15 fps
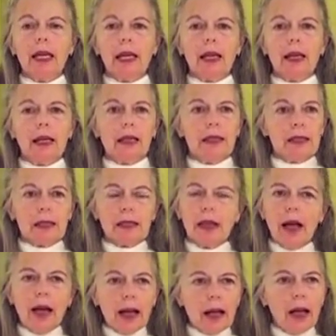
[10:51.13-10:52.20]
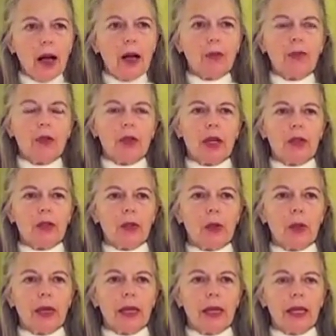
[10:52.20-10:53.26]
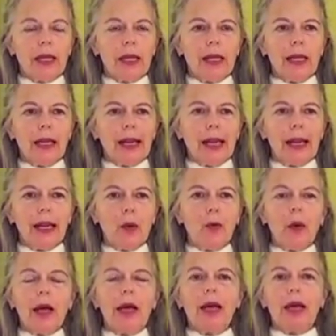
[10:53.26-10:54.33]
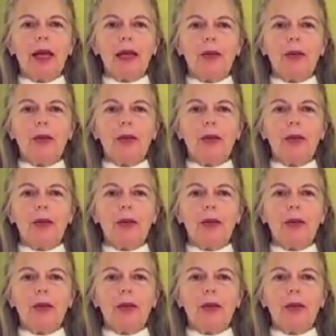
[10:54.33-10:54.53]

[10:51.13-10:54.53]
and it is not object-oriented in any way.